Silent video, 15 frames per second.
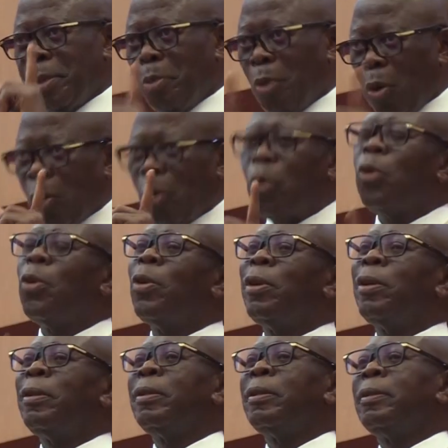tomorrow,
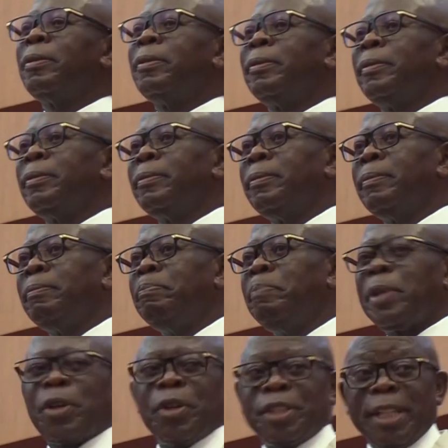
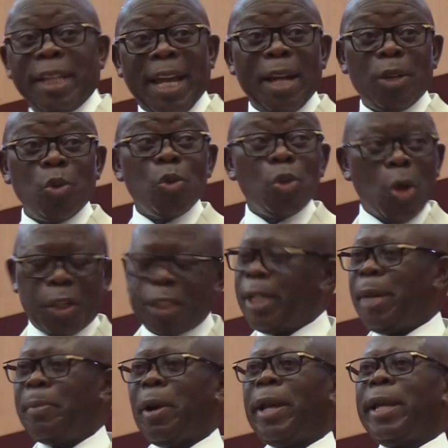because she can do
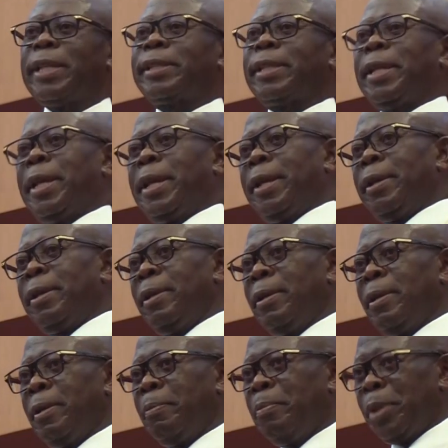nothing about yesterday,
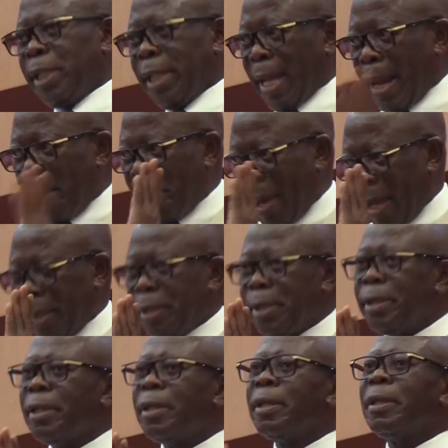but she can mend